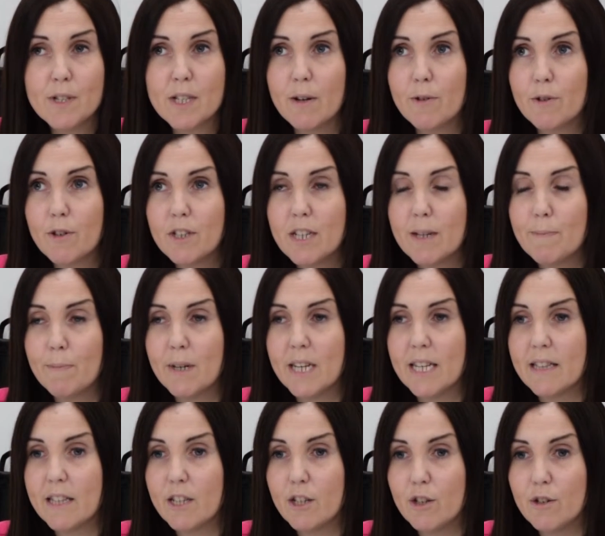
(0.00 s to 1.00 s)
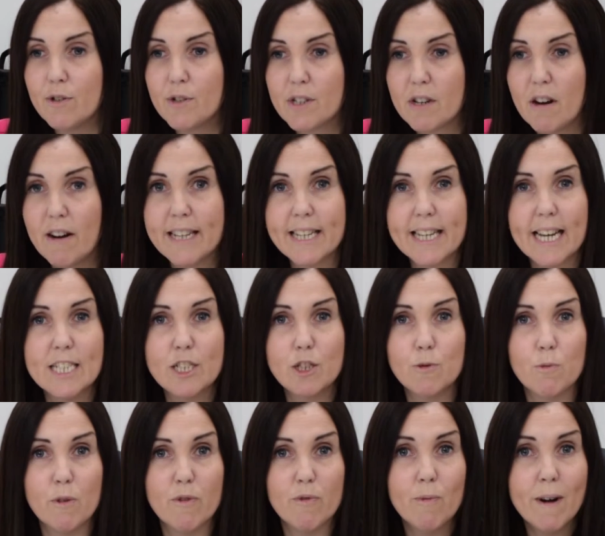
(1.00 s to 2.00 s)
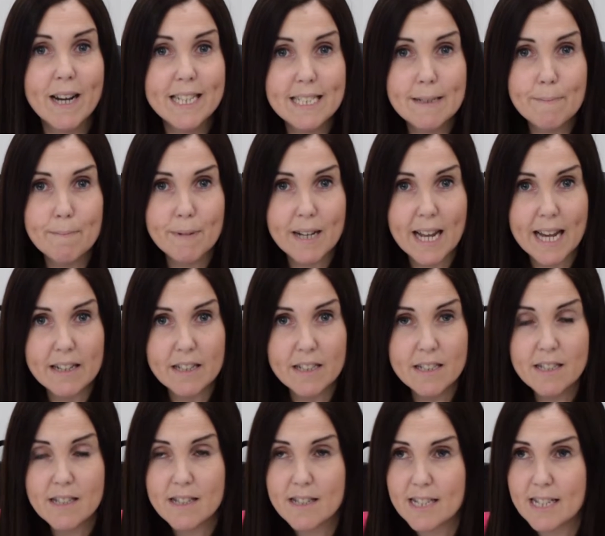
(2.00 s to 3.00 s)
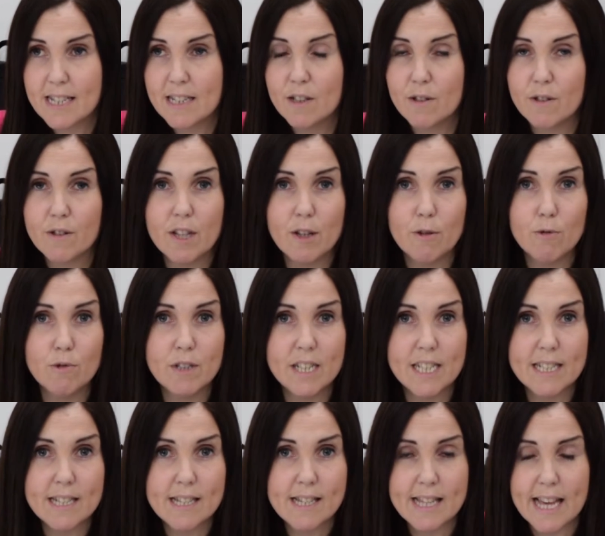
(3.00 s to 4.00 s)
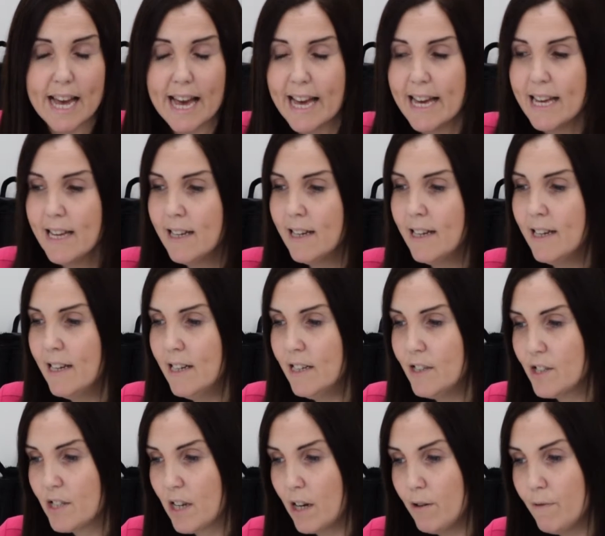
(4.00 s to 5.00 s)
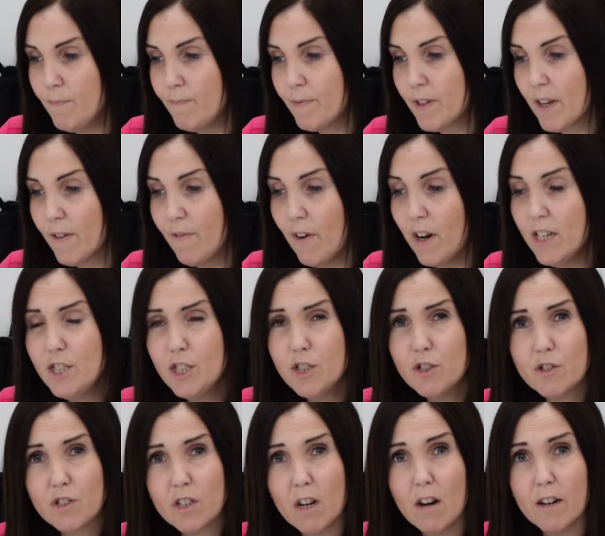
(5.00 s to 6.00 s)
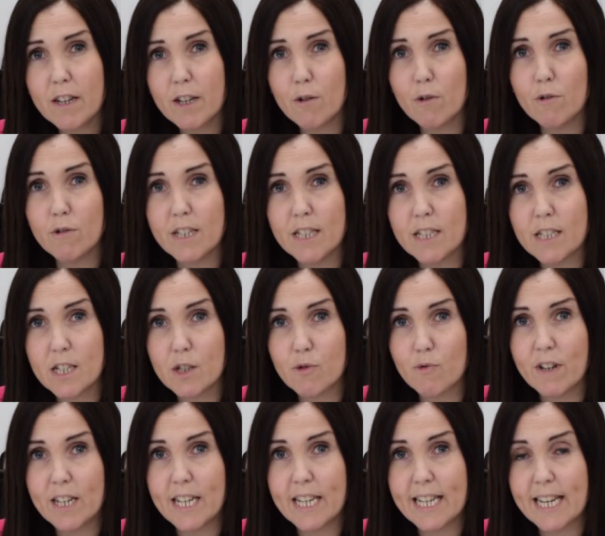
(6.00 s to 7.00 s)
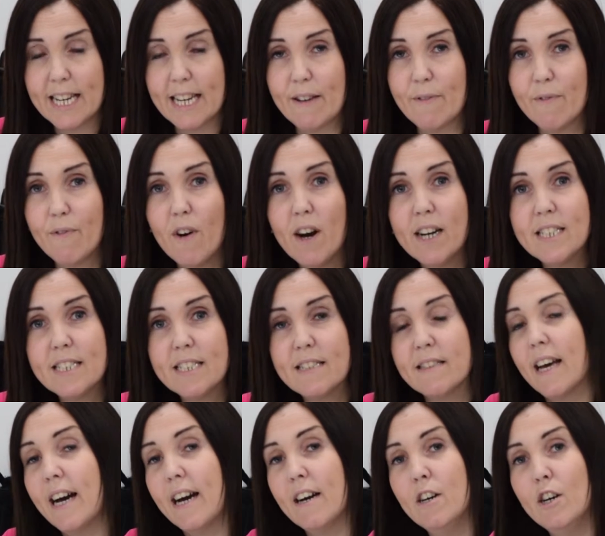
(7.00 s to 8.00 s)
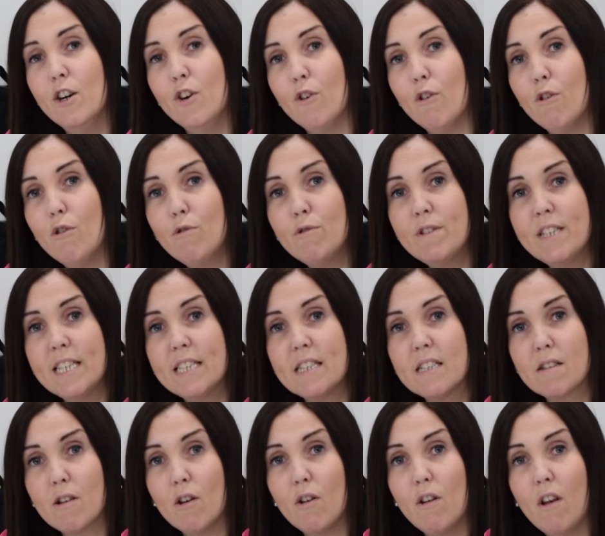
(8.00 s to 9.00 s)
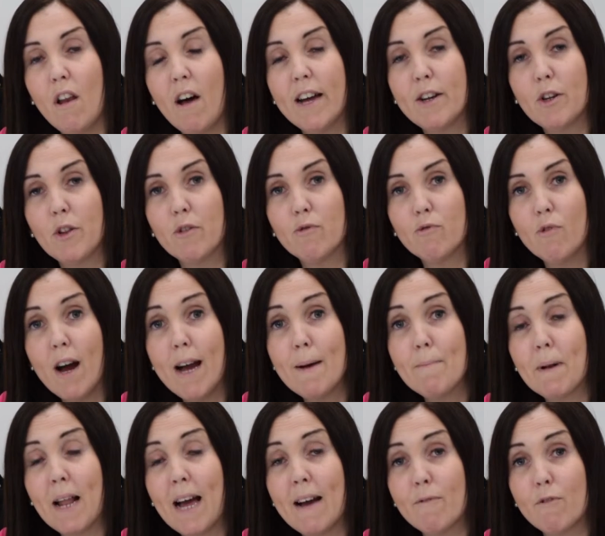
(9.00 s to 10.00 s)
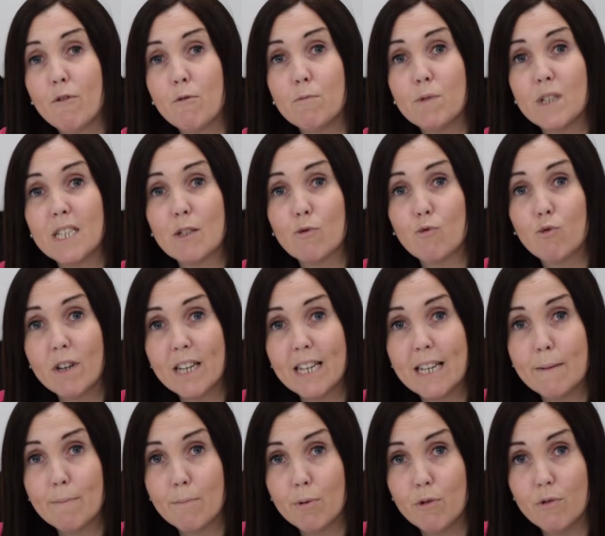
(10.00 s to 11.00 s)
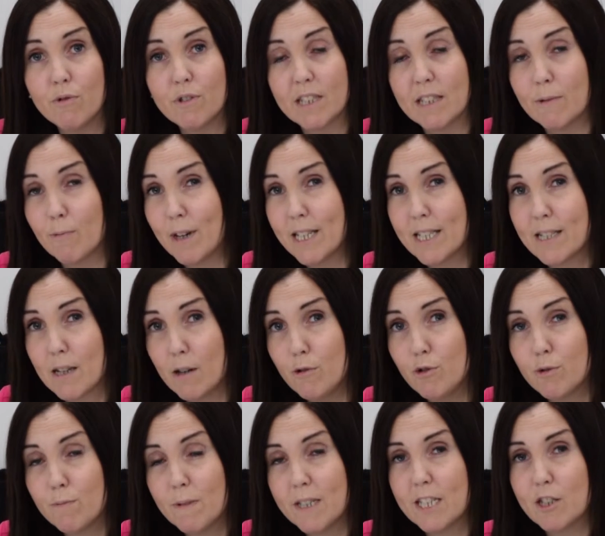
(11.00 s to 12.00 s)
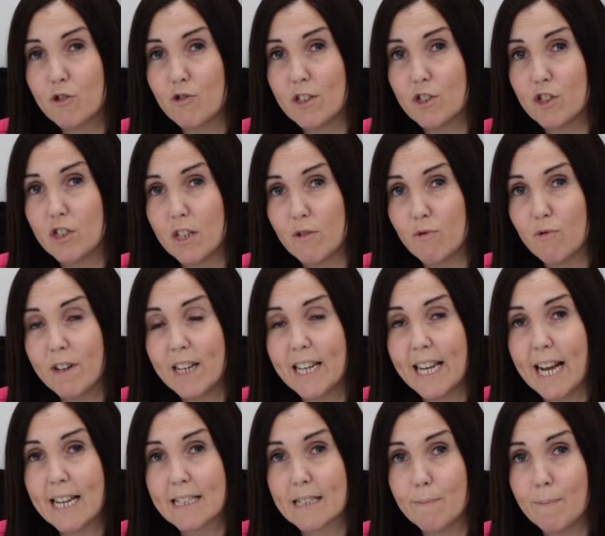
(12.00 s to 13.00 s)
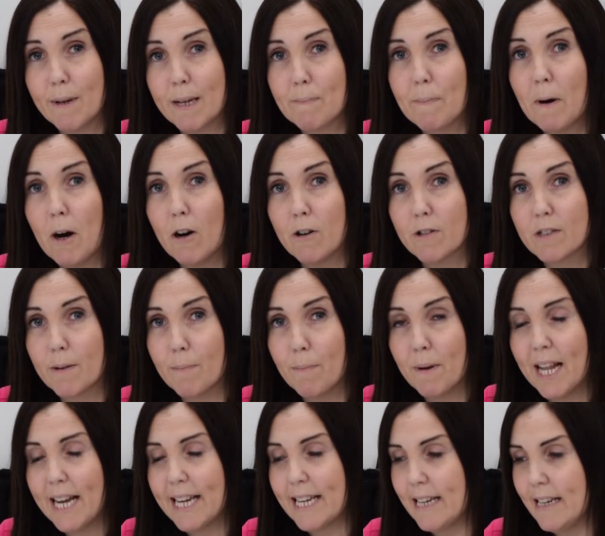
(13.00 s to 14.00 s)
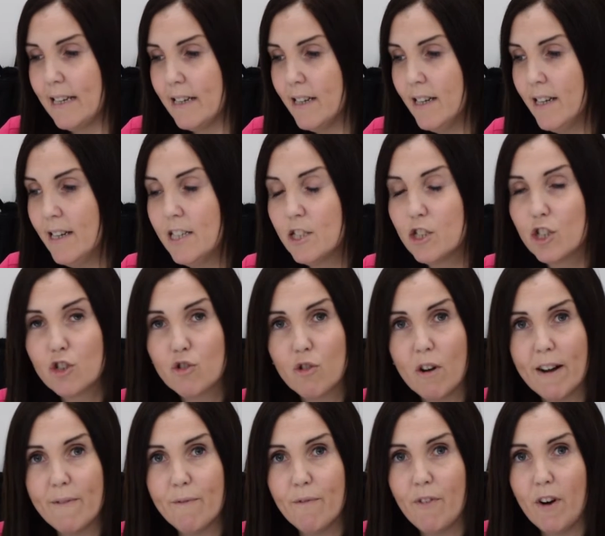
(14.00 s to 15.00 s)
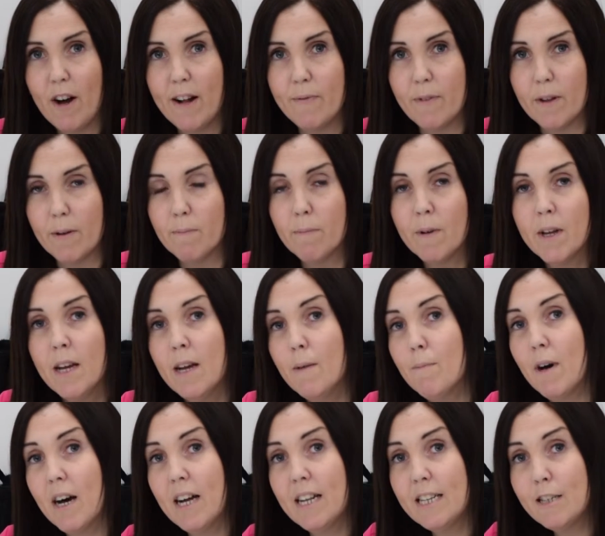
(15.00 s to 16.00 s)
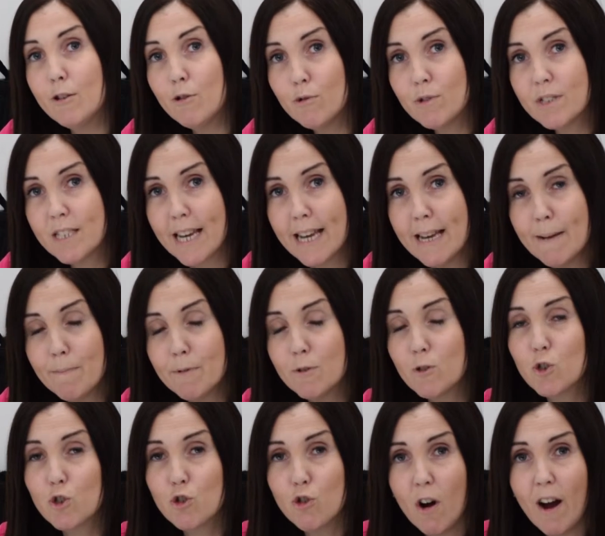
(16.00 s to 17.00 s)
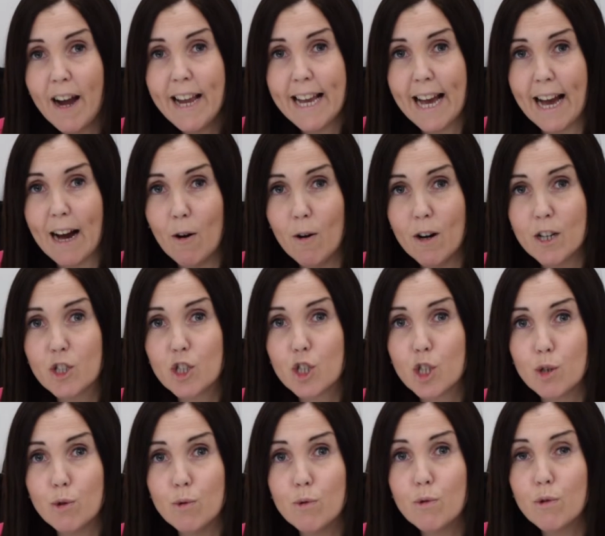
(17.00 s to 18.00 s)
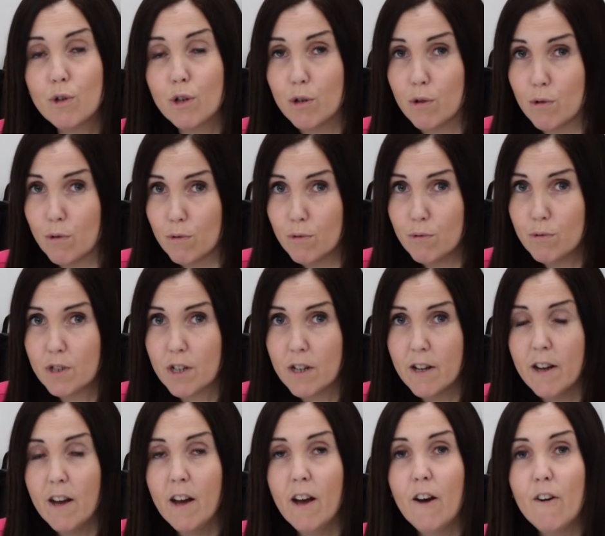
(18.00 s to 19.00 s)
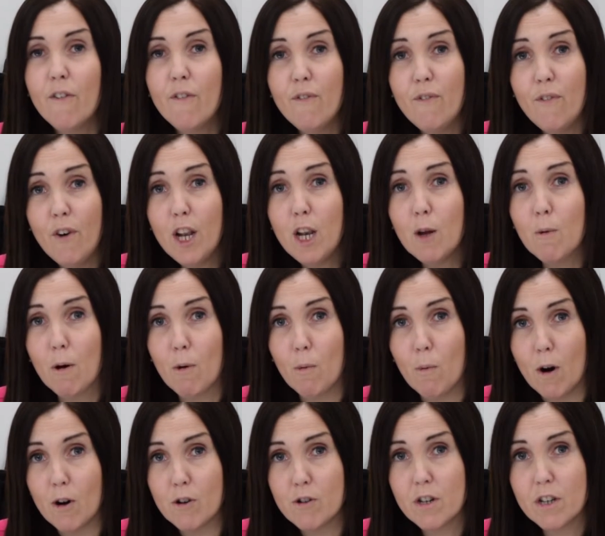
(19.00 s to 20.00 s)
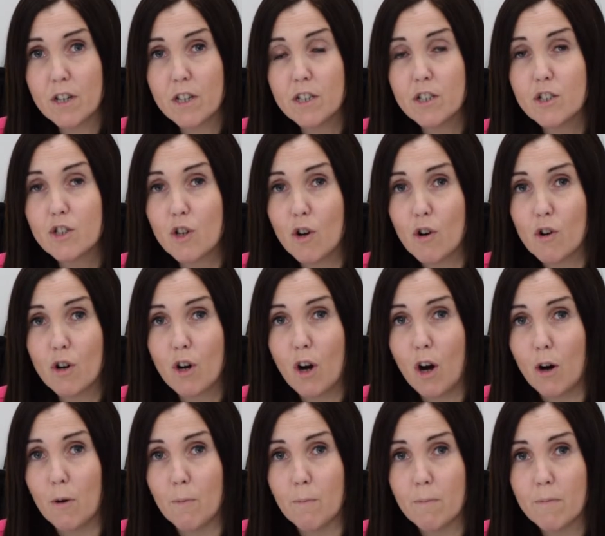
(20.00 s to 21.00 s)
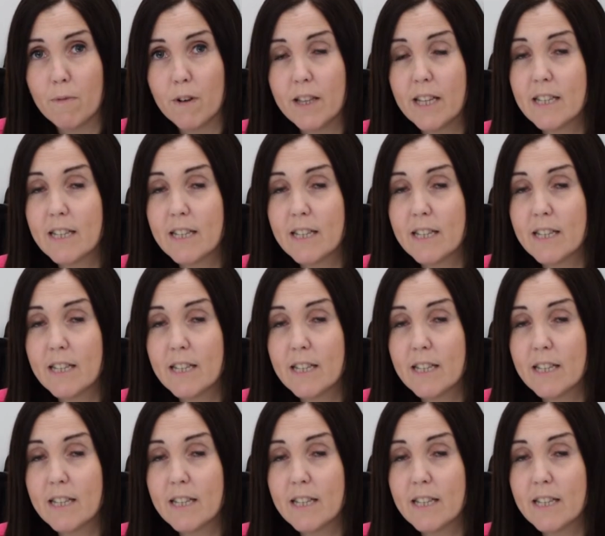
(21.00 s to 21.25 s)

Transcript: So could it be that you start engaging with wedding planners and seeing the audience there? So finding your target audience is really key. Finding that audience online on the right platforms is really important, where social media strategy really has a big part to play in to try and find them. But a little tip, try out a tool called followerwonk.com.